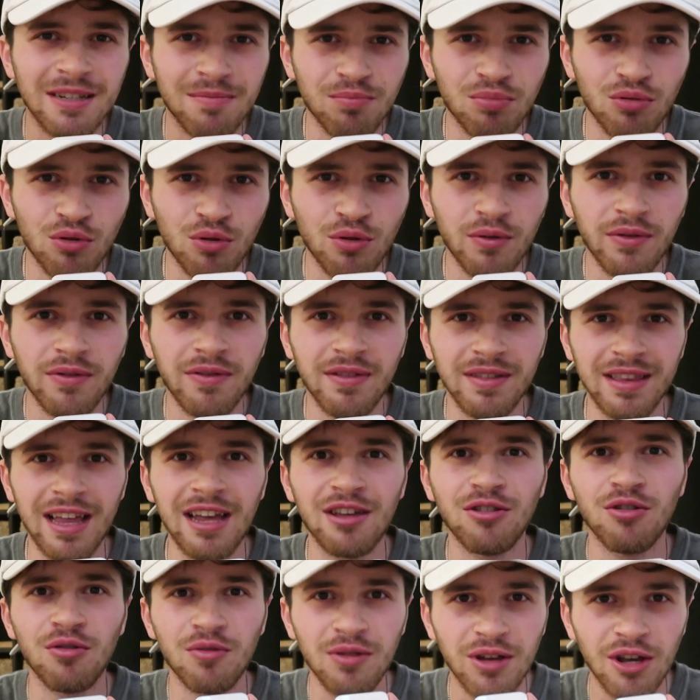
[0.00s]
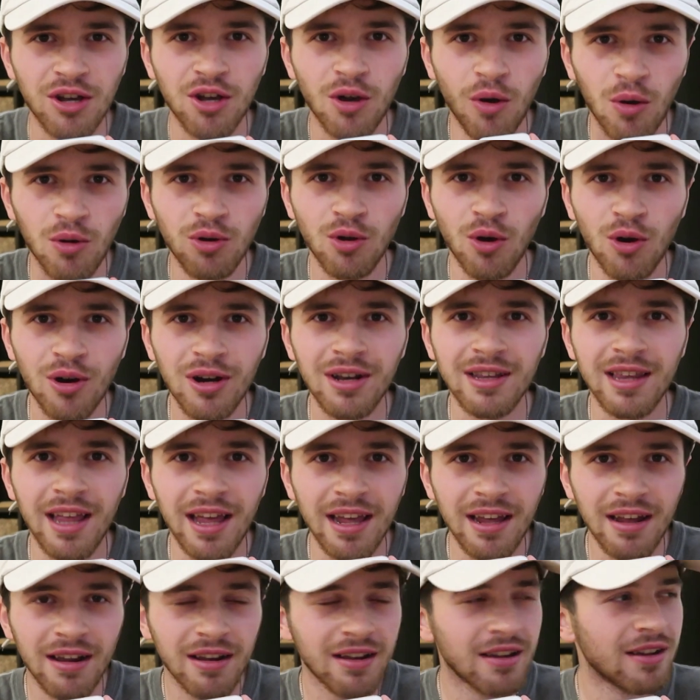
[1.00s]
is proof that you can go on
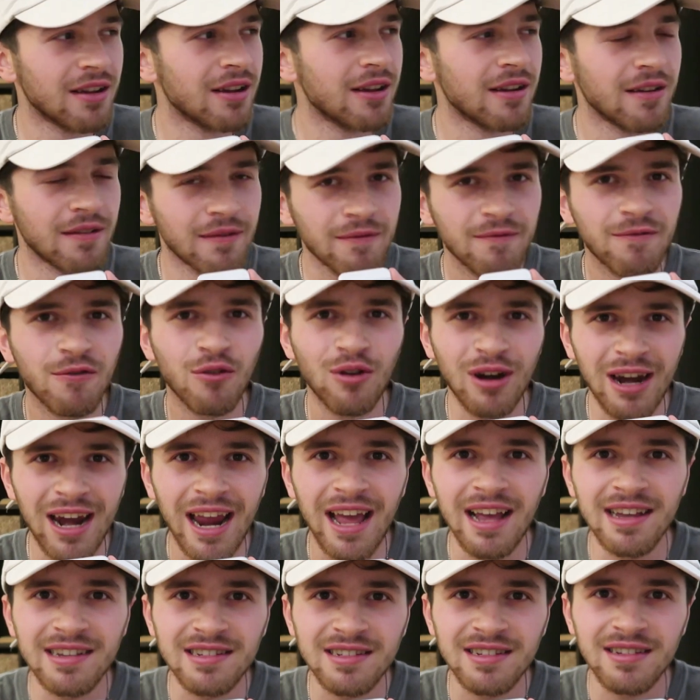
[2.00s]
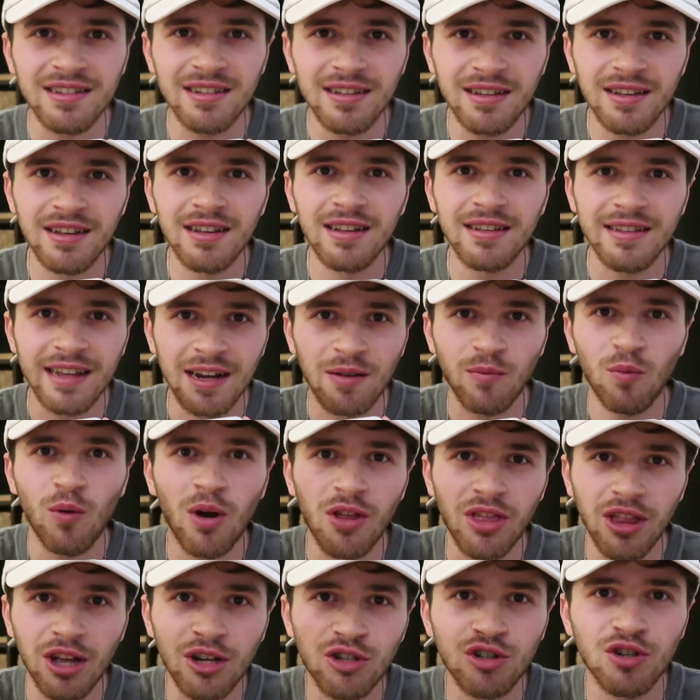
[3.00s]
holiday for less than
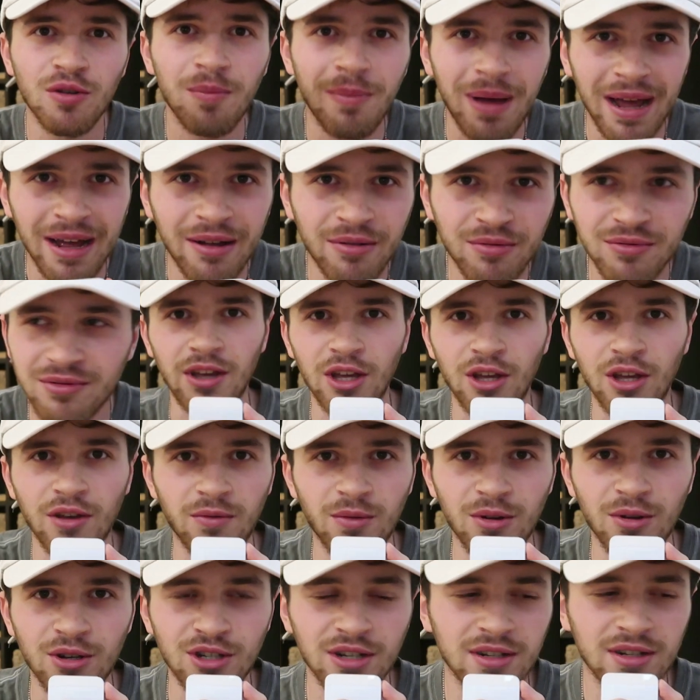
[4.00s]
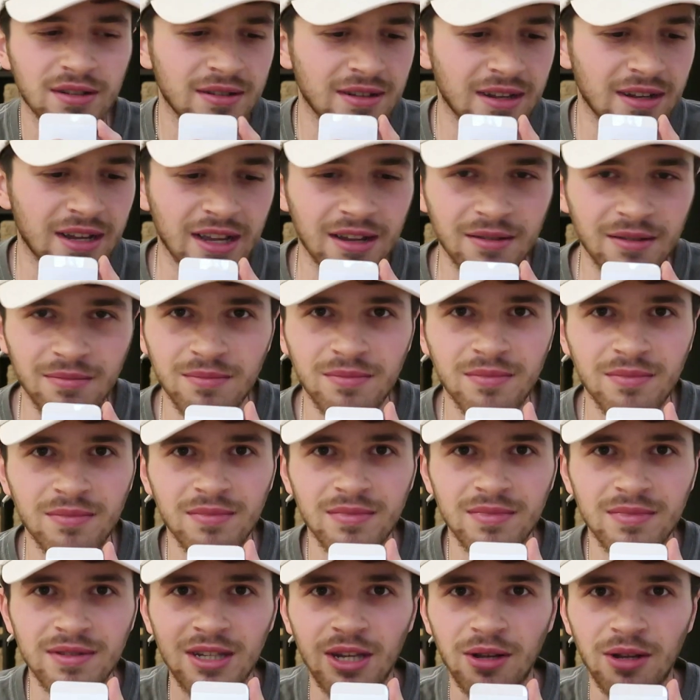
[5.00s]
£100. Thank you for watching.
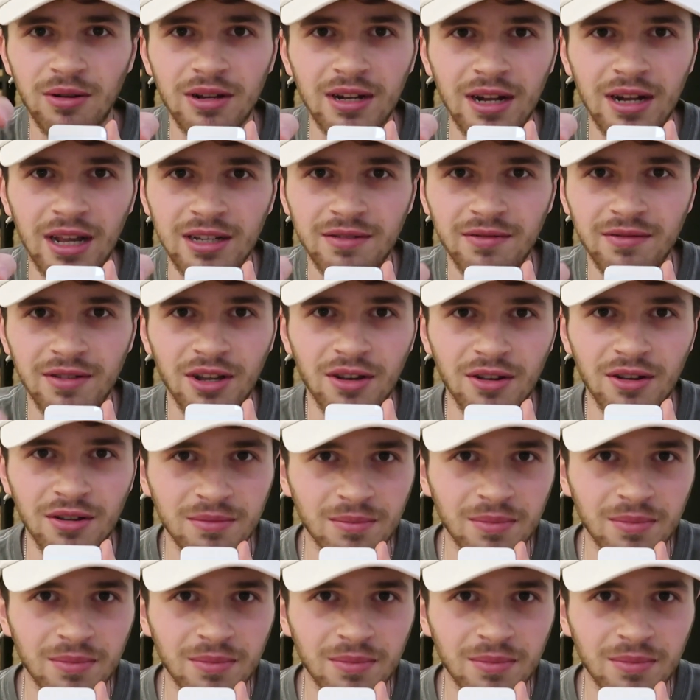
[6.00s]
See you in the next video.